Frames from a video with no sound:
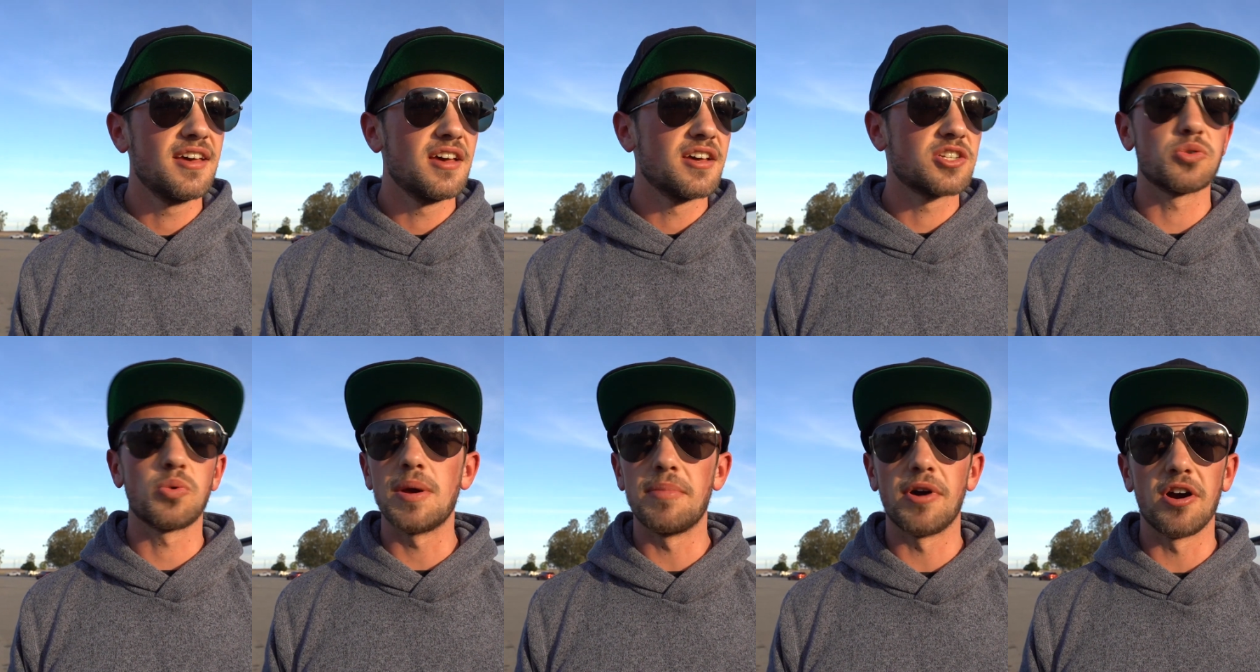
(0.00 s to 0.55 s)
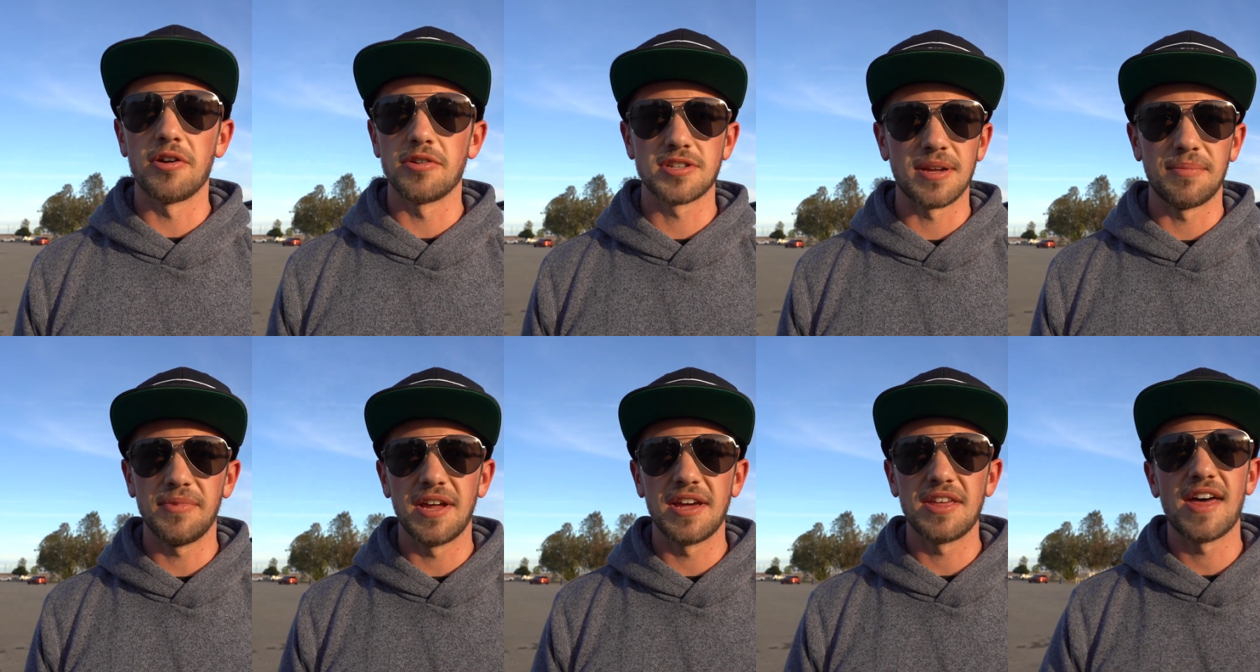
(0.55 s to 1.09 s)
sway bar or
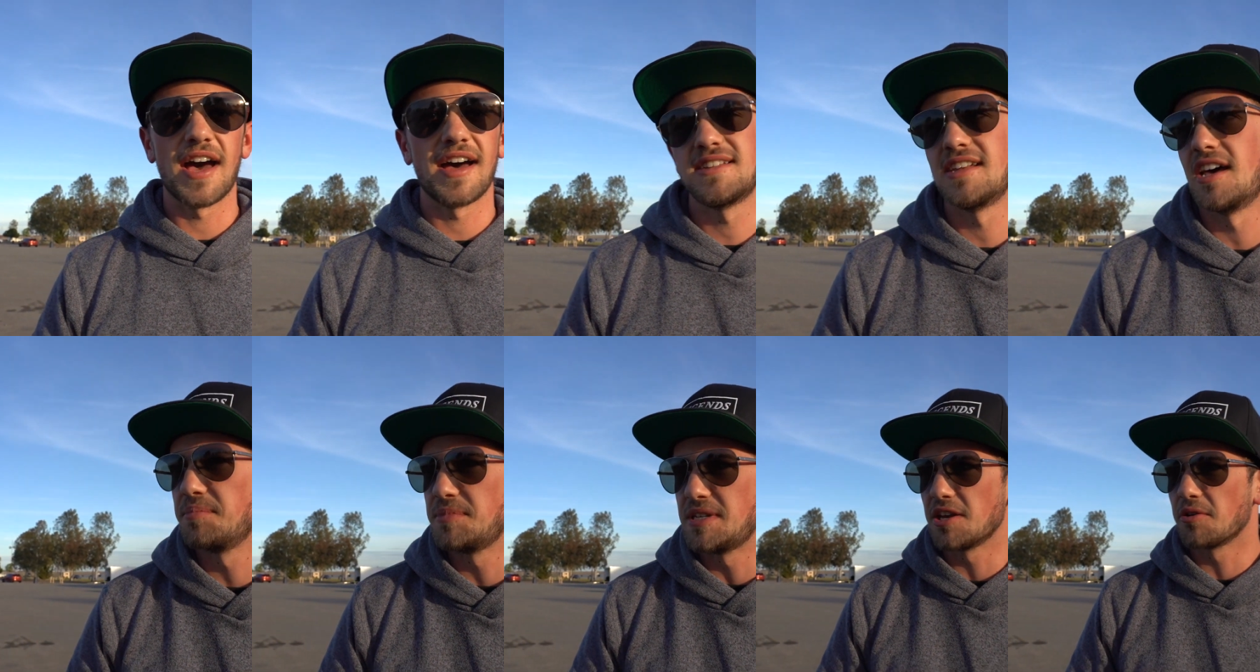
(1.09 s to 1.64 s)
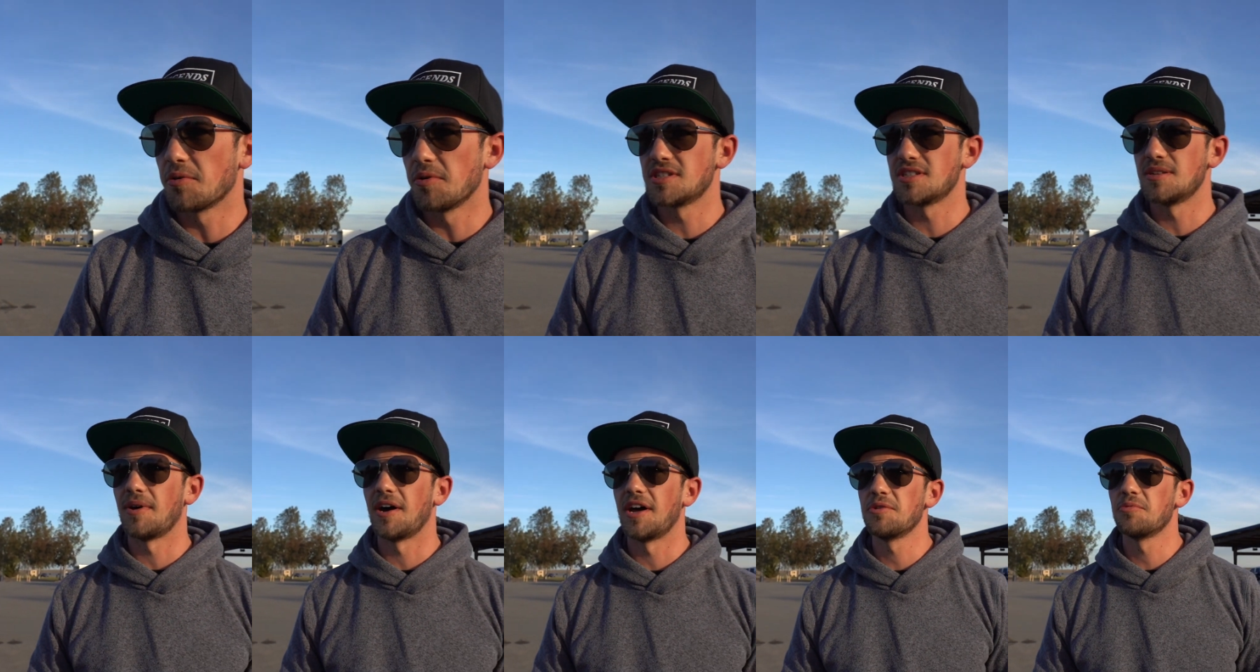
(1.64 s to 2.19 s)
something like that to help decrease
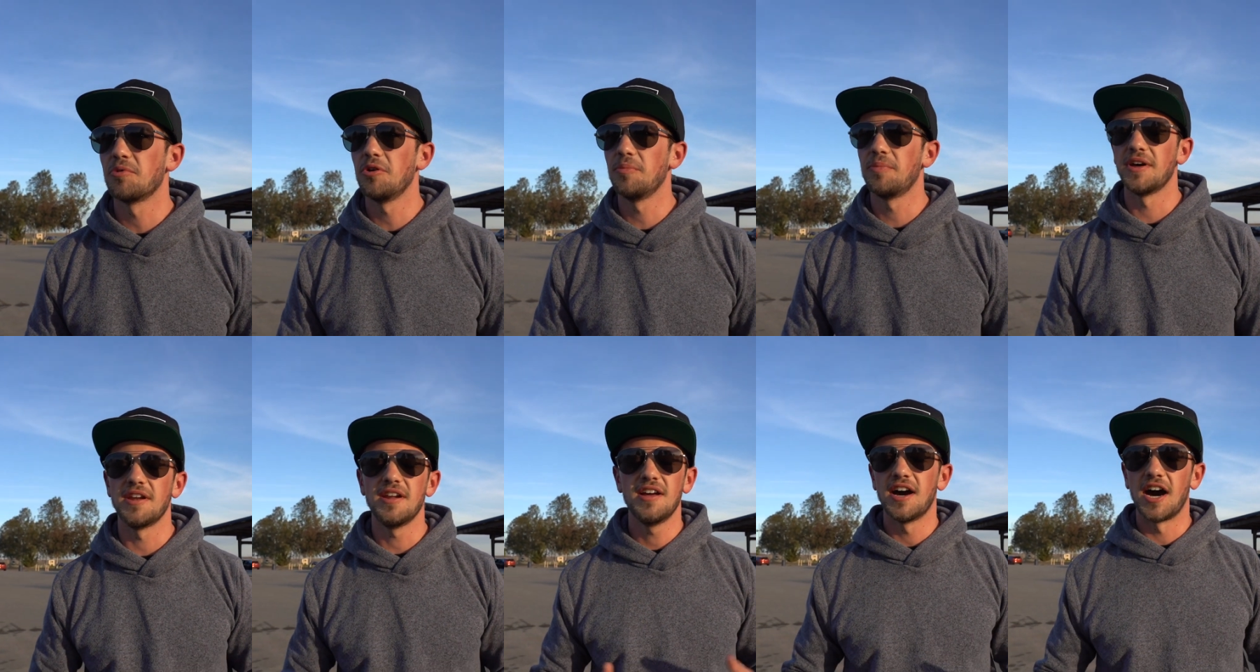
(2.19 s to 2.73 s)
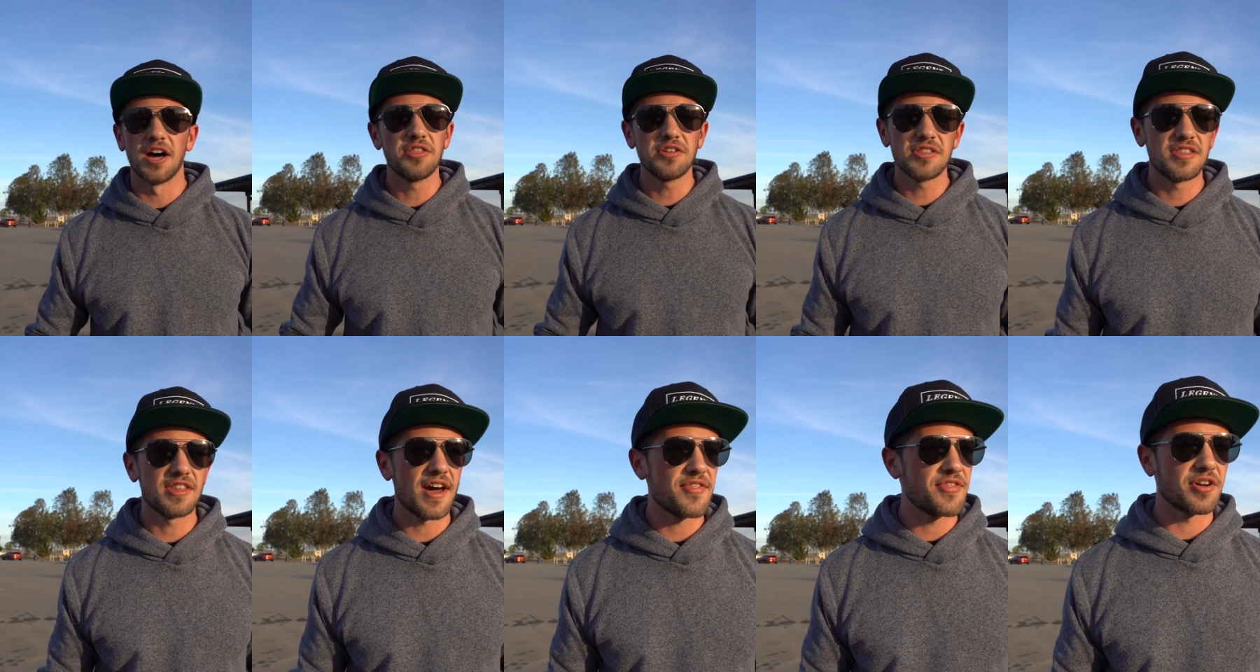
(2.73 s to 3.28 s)
the body roll. But other
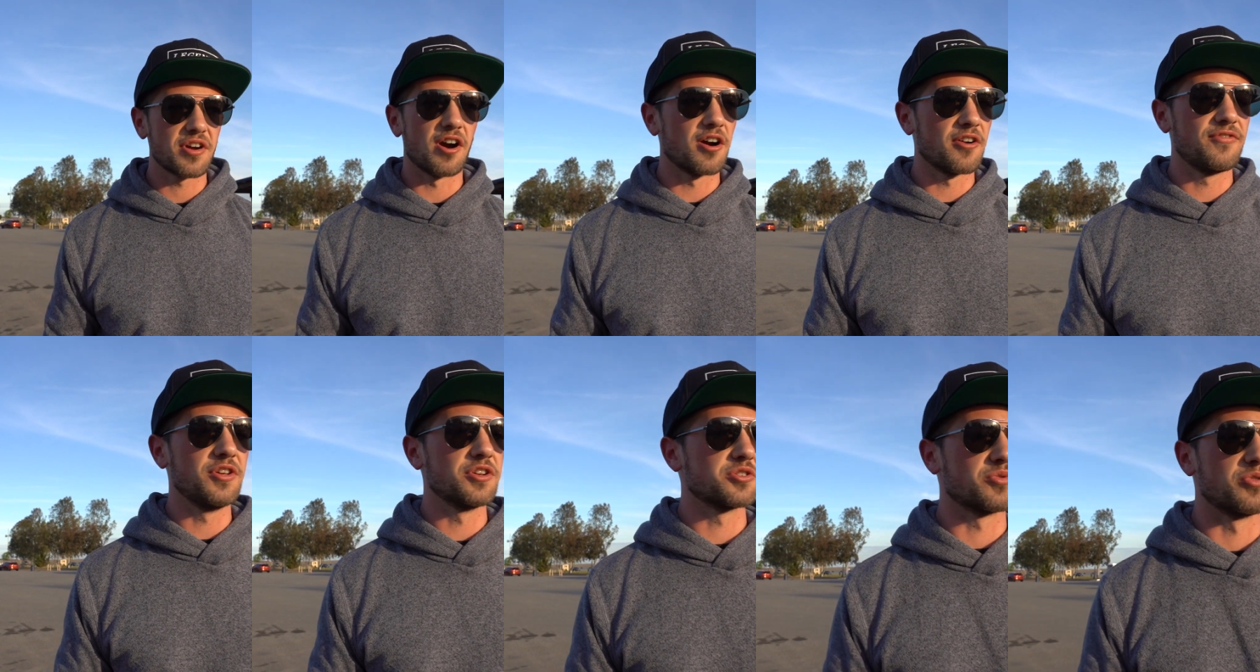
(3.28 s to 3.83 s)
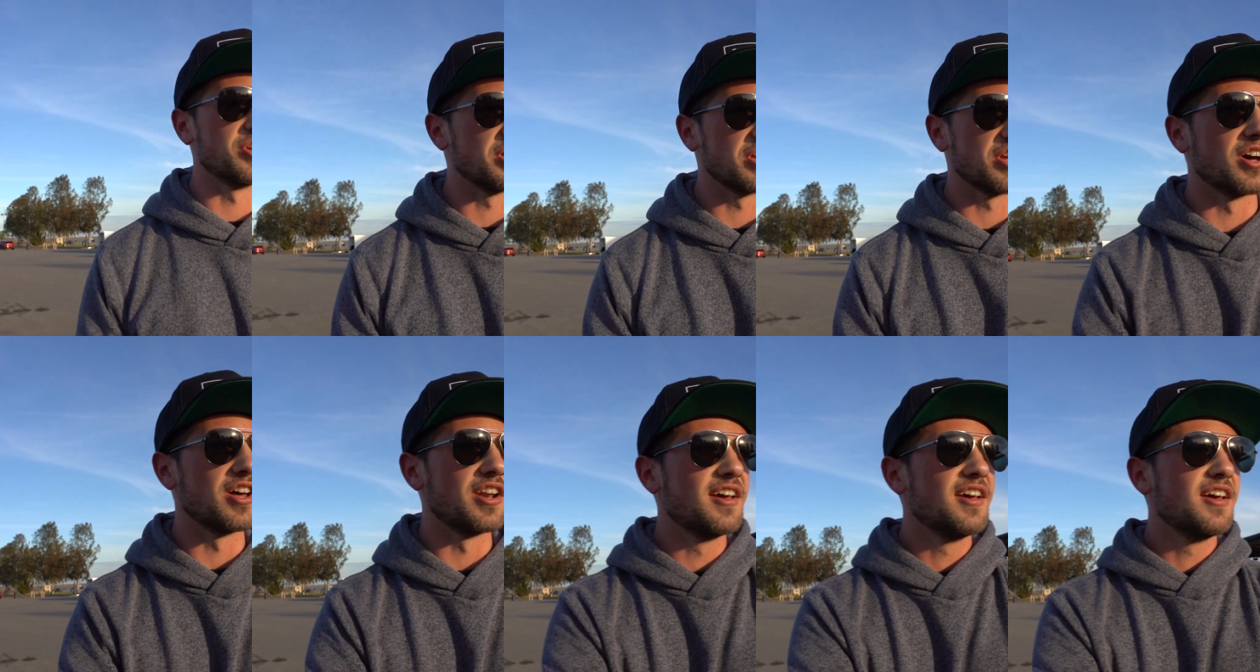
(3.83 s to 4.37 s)
than that, the car feels really
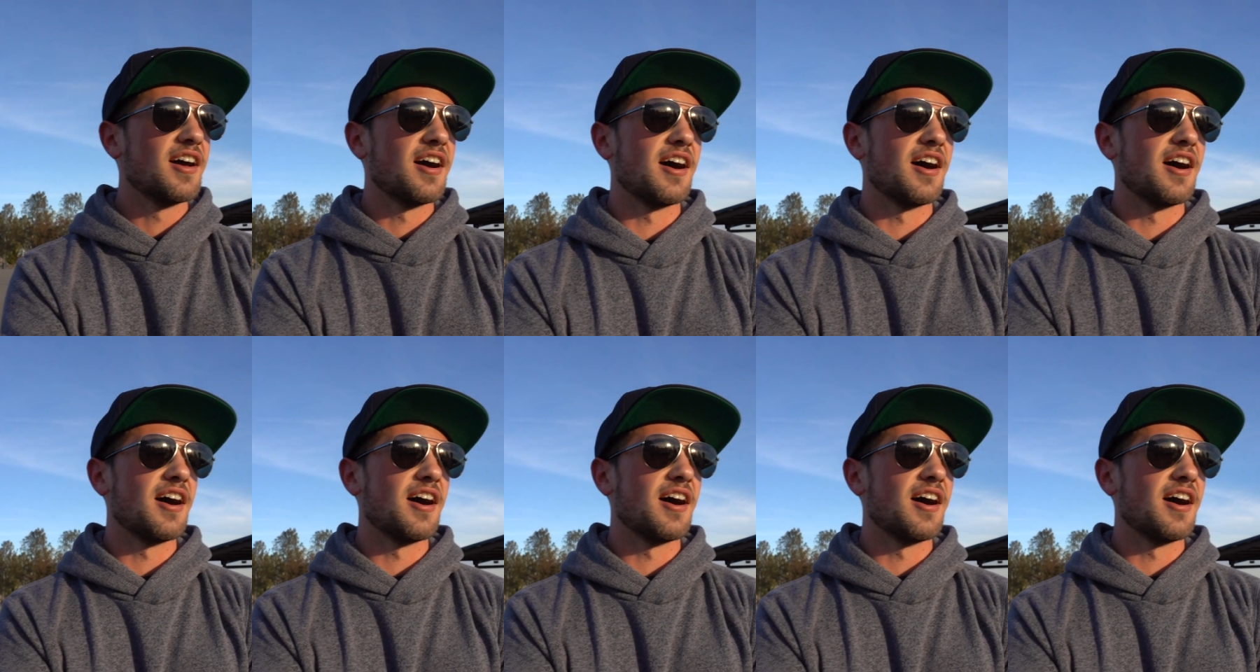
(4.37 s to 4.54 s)
good.